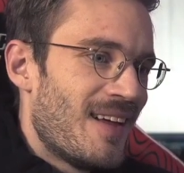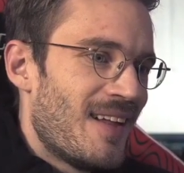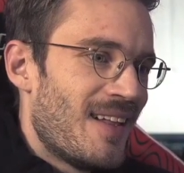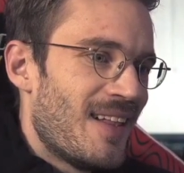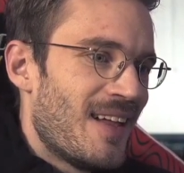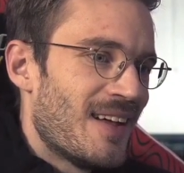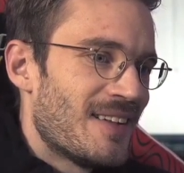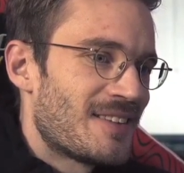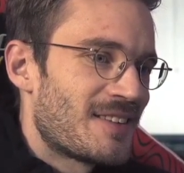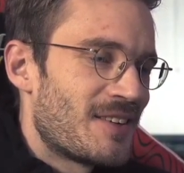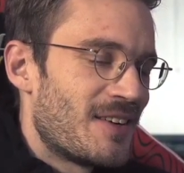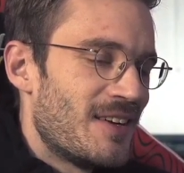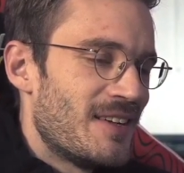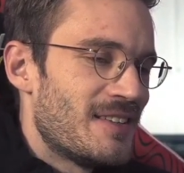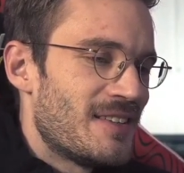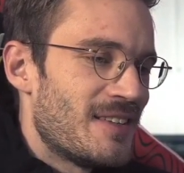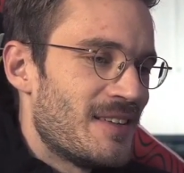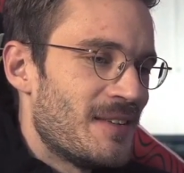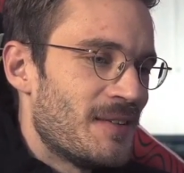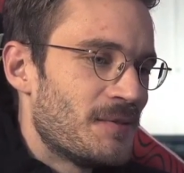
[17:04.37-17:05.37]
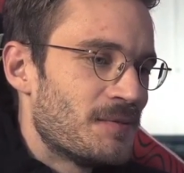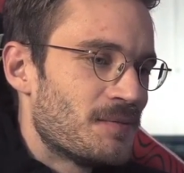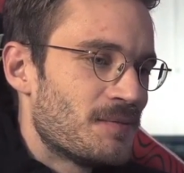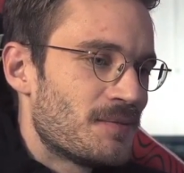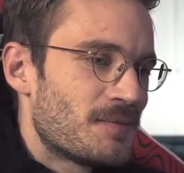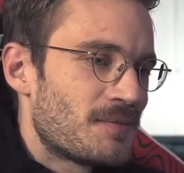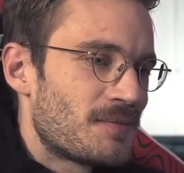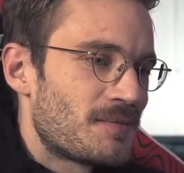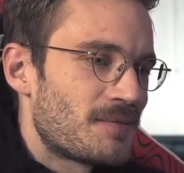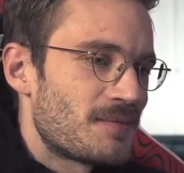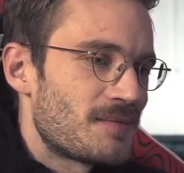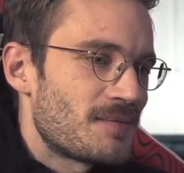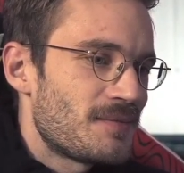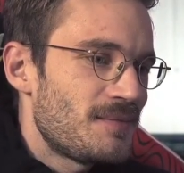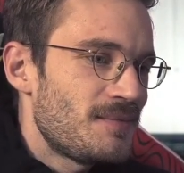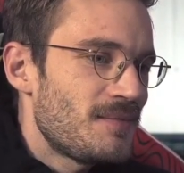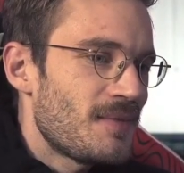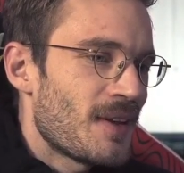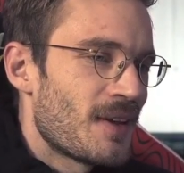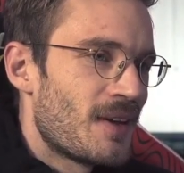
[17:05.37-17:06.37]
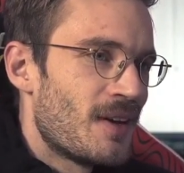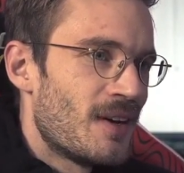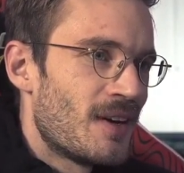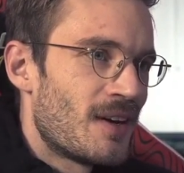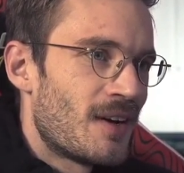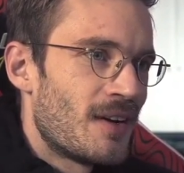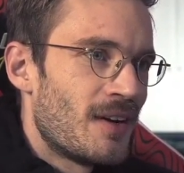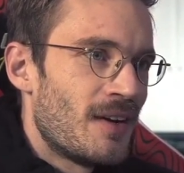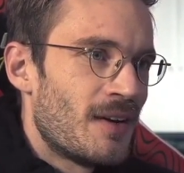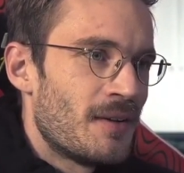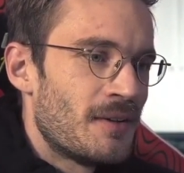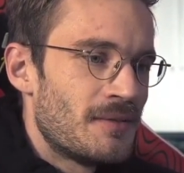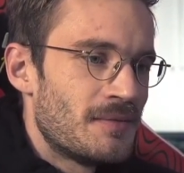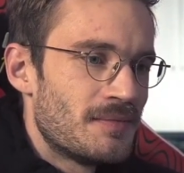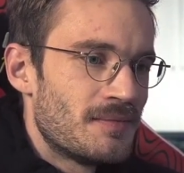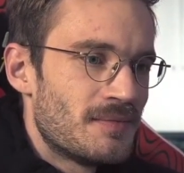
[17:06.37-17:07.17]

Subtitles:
That's crazy. Good on you.